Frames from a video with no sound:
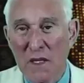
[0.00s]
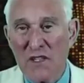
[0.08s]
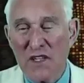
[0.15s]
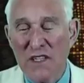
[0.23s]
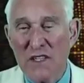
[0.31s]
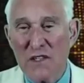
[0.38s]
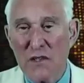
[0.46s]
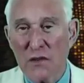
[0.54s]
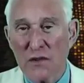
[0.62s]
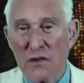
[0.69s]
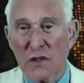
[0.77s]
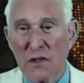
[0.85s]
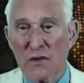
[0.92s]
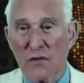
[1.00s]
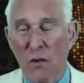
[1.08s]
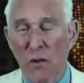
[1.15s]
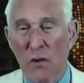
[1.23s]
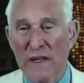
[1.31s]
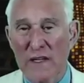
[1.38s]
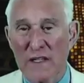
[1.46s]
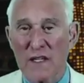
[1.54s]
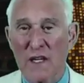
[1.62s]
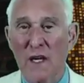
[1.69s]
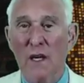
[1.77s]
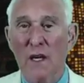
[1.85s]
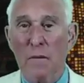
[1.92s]
easier to control his
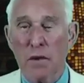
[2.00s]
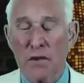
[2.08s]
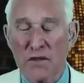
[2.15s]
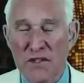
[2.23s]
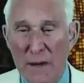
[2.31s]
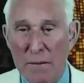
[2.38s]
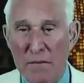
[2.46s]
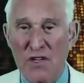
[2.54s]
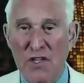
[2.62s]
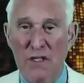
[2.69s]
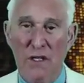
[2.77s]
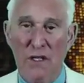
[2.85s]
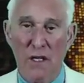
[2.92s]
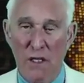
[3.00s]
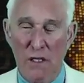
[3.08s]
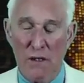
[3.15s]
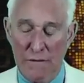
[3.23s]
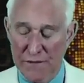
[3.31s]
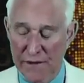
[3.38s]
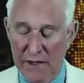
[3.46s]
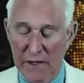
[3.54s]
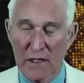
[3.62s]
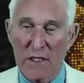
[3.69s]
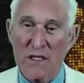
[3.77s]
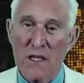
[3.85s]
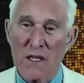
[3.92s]
perception of
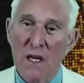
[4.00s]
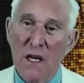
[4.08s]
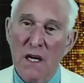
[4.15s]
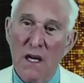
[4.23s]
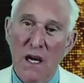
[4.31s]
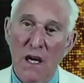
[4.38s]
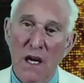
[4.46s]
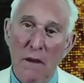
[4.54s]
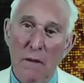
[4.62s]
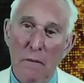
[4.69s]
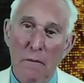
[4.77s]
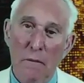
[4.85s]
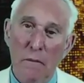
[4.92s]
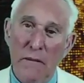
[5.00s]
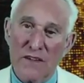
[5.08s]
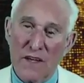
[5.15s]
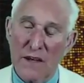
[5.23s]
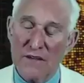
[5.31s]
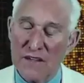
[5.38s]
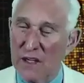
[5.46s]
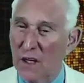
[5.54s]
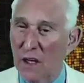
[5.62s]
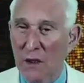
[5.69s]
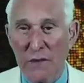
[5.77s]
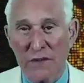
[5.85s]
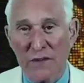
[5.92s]
things. As I've said
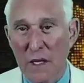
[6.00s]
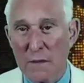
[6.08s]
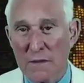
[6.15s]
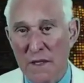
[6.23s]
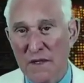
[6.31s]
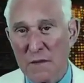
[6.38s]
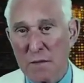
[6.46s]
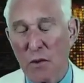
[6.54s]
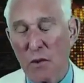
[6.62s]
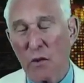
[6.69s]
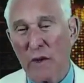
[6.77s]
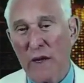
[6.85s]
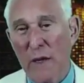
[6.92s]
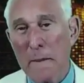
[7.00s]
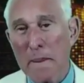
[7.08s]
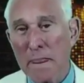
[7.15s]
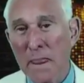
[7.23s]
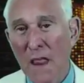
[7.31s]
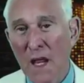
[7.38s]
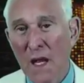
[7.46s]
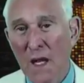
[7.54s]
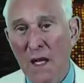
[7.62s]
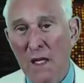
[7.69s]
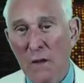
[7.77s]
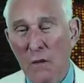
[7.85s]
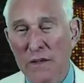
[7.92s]
100 times on this program,
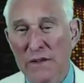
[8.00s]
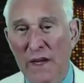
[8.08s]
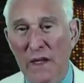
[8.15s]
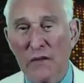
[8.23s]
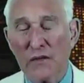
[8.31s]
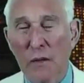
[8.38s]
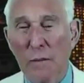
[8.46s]
when Donald Trump